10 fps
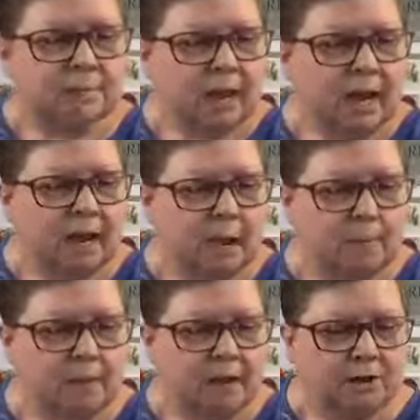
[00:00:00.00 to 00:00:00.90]

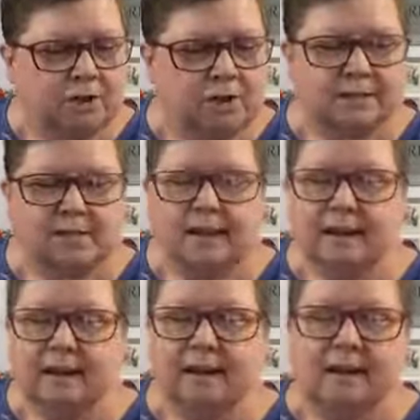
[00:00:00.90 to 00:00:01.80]
and just
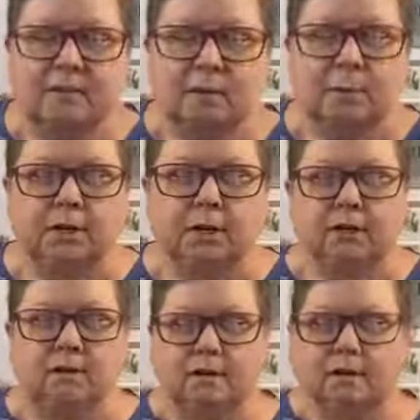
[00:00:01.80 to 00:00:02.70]
give them a
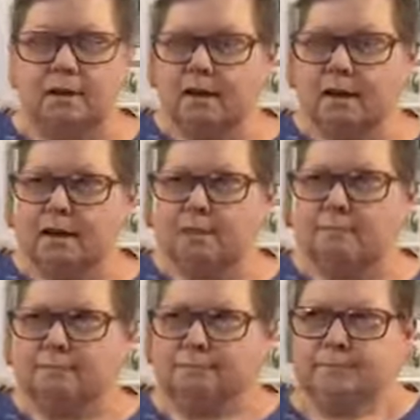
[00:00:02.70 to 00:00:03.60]
little, I
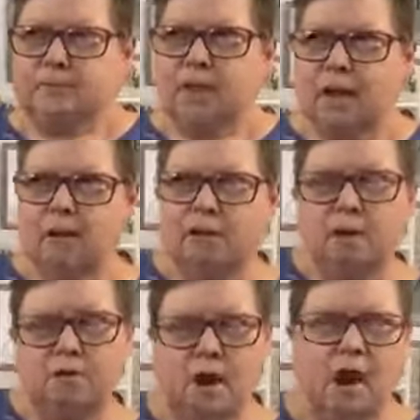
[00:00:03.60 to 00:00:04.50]
don't know,
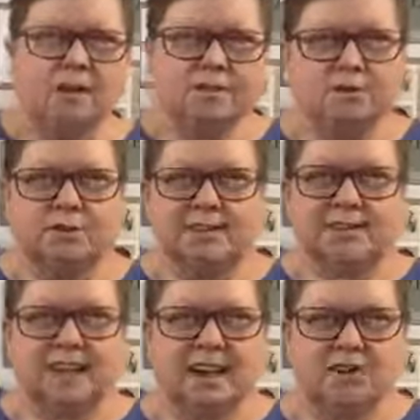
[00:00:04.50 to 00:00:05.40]
nod to
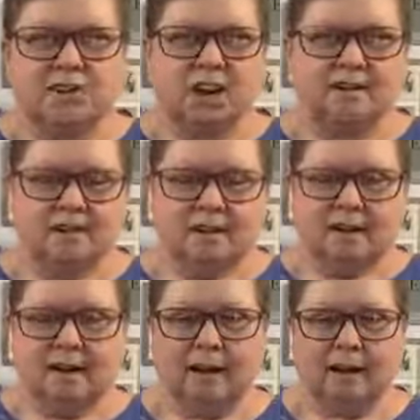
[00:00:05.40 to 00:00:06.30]
nostalgia.
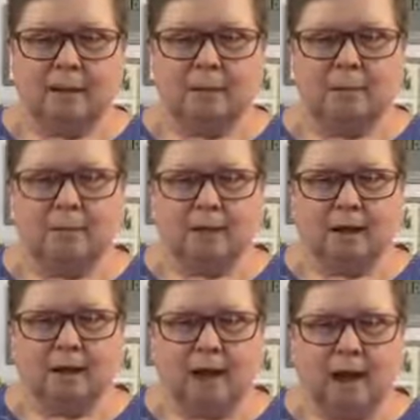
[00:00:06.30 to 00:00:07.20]
Um,
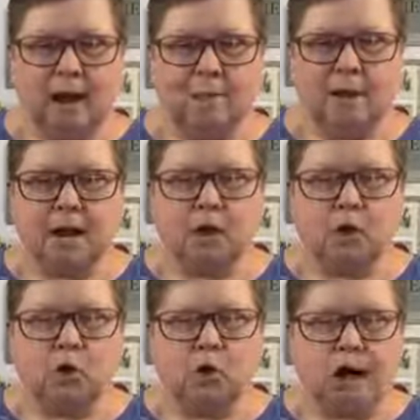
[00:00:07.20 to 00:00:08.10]
I'm not a
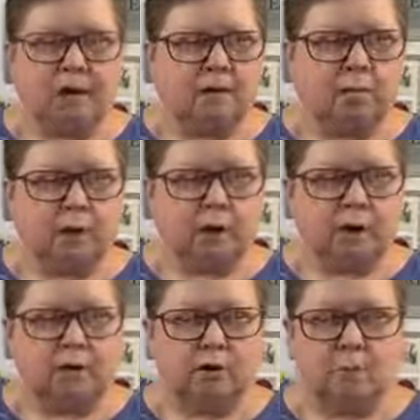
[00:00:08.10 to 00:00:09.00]
great
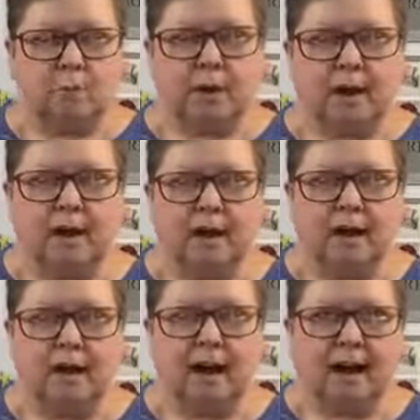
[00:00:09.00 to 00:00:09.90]
embroiderer, but
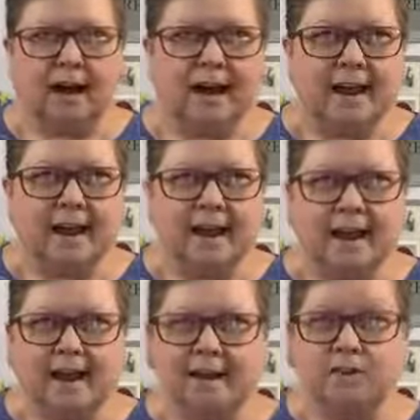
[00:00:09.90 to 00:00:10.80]
I
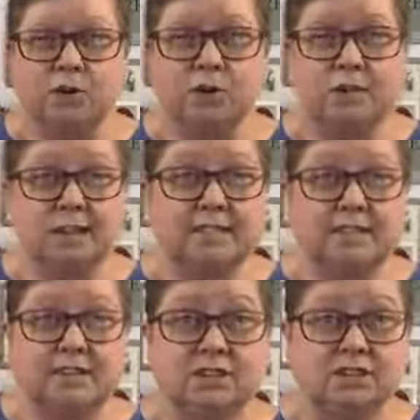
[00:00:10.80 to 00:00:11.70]
can do a
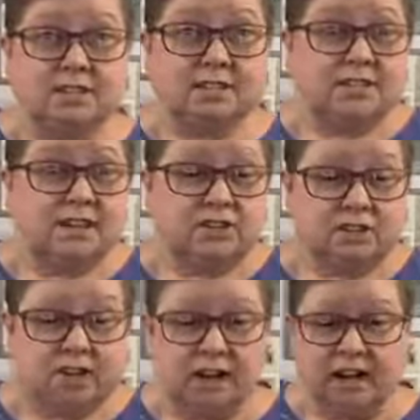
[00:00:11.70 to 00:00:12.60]
daisy stitch,
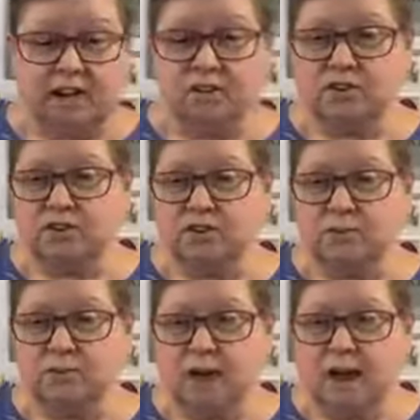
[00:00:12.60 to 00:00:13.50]
and I
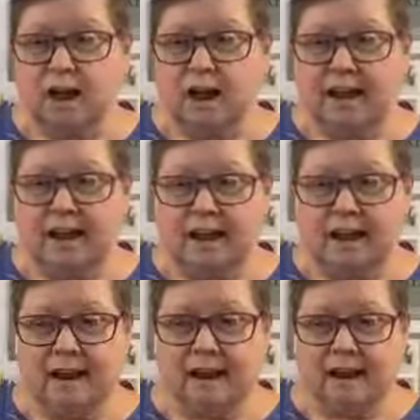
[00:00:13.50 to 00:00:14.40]
do
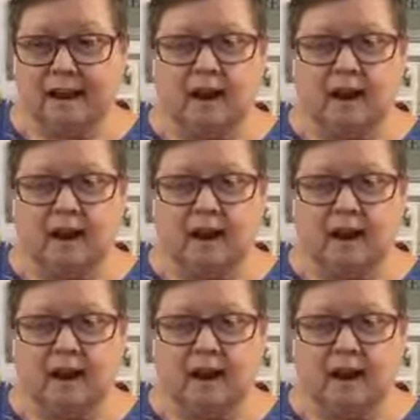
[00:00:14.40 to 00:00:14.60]
a